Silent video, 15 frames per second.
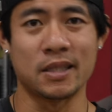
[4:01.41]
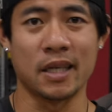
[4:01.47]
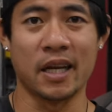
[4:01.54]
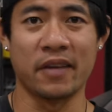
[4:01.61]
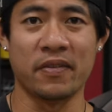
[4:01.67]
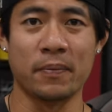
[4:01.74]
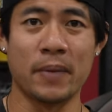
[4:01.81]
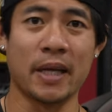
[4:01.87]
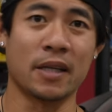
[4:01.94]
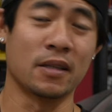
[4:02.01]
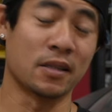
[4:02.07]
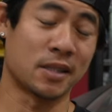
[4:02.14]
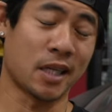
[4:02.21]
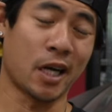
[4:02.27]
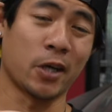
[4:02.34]
safe making
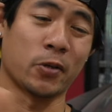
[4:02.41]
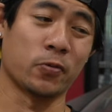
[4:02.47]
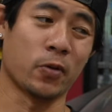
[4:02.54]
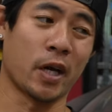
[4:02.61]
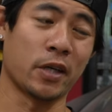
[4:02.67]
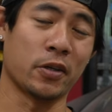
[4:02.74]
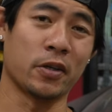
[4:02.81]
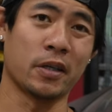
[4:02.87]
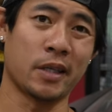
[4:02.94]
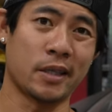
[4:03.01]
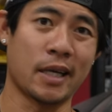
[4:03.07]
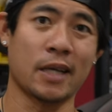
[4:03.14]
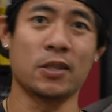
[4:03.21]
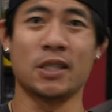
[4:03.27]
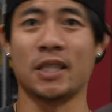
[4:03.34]
the tired rider
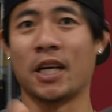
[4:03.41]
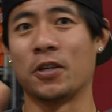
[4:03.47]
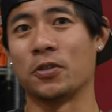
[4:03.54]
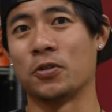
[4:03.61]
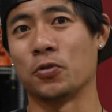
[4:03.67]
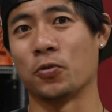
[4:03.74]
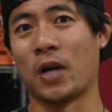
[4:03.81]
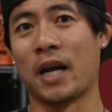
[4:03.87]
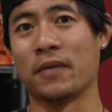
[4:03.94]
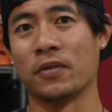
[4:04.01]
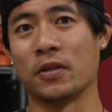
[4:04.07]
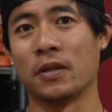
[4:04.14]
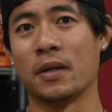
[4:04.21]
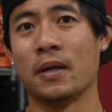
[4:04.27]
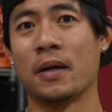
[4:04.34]
now the tired
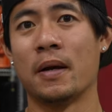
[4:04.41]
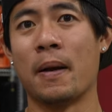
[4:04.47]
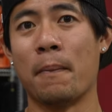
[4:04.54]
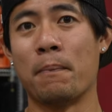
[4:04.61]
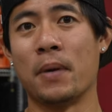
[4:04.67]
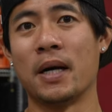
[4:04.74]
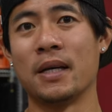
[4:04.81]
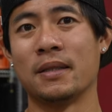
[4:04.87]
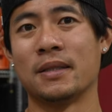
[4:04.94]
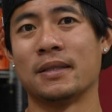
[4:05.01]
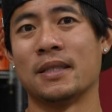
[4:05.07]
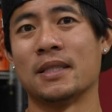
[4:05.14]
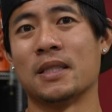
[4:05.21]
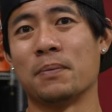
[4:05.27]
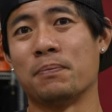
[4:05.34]
driver, but
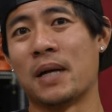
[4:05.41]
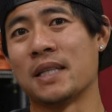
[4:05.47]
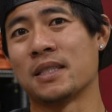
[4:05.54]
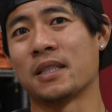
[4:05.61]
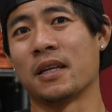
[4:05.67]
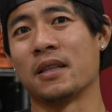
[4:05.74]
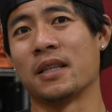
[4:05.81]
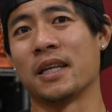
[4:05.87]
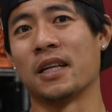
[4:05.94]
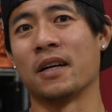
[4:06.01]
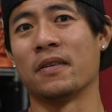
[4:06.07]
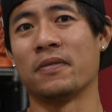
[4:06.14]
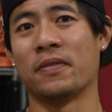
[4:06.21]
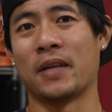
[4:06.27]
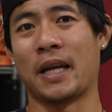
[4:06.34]
this is the best I can think
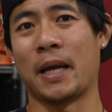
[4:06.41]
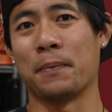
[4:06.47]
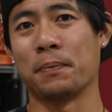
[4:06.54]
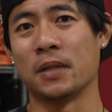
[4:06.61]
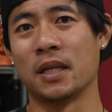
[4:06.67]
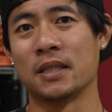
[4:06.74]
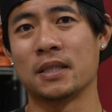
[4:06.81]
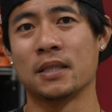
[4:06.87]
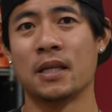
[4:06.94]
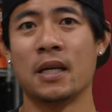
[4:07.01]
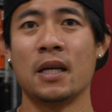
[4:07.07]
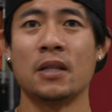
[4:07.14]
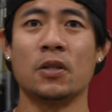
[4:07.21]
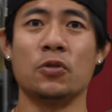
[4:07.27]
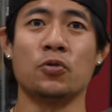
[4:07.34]
of, and plus,
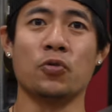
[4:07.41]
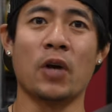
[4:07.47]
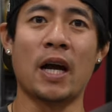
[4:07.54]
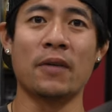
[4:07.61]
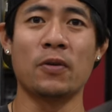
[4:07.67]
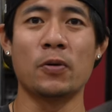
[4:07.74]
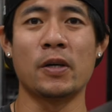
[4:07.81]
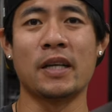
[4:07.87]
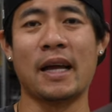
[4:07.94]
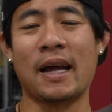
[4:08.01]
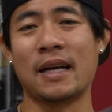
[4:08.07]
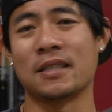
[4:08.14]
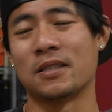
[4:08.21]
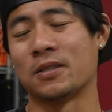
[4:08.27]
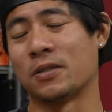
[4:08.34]
the driver will have
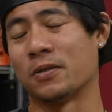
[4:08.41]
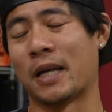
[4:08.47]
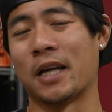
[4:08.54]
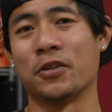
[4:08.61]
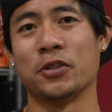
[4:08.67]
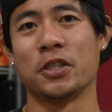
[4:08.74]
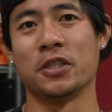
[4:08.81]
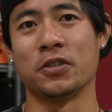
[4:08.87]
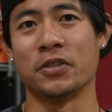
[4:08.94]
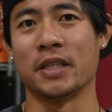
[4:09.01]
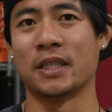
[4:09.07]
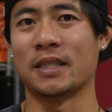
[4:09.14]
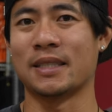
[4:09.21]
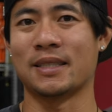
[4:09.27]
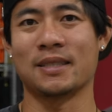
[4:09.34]
access to energy
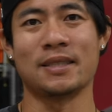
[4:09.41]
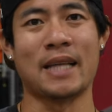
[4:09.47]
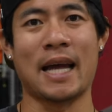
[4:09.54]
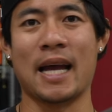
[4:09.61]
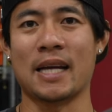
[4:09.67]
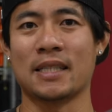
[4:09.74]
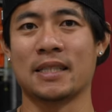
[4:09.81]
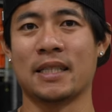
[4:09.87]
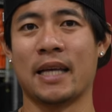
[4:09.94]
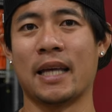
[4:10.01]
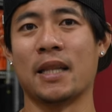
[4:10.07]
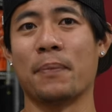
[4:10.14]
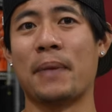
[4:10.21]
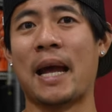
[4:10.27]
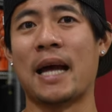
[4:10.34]
drinks, snacks,
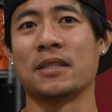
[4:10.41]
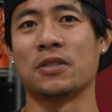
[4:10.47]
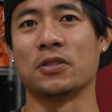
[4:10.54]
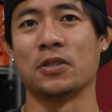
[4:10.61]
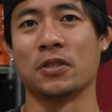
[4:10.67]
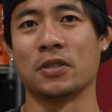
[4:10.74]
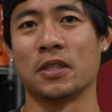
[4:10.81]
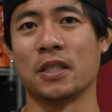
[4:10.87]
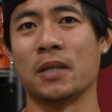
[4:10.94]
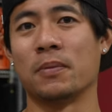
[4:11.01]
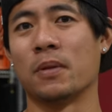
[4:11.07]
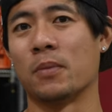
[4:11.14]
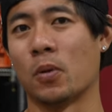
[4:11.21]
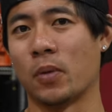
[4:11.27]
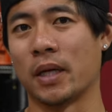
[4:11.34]
and the passenger to keep
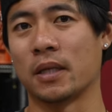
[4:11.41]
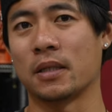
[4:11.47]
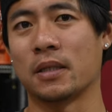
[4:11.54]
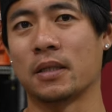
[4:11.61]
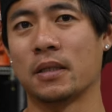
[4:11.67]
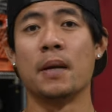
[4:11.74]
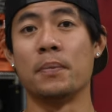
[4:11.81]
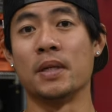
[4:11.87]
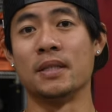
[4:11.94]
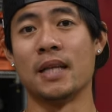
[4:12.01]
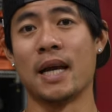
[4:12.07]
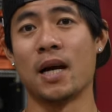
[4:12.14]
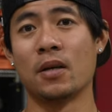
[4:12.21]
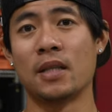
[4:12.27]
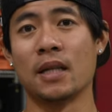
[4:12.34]
them awake. But
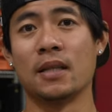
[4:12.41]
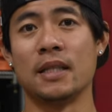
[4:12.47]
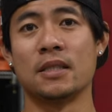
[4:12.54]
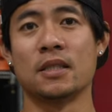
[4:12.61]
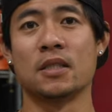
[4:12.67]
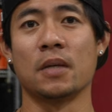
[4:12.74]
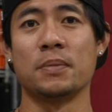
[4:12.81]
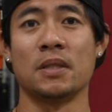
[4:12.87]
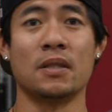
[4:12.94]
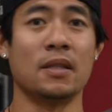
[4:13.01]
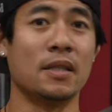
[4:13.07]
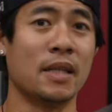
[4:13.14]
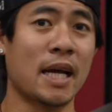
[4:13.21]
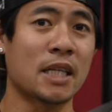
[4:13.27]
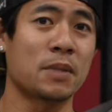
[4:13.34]
now that leads us up to the
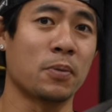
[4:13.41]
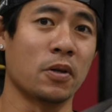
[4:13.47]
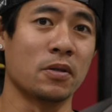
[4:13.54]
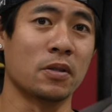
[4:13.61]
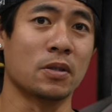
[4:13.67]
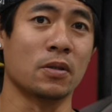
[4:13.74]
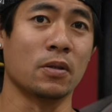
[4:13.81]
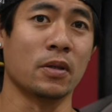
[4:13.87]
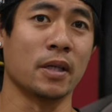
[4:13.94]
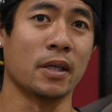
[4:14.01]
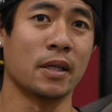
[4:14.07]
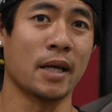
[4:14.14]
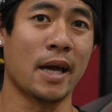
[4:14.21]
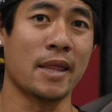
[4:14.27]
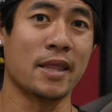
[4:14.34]
next part of the story,
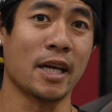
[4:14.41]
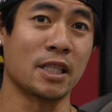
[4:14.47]
and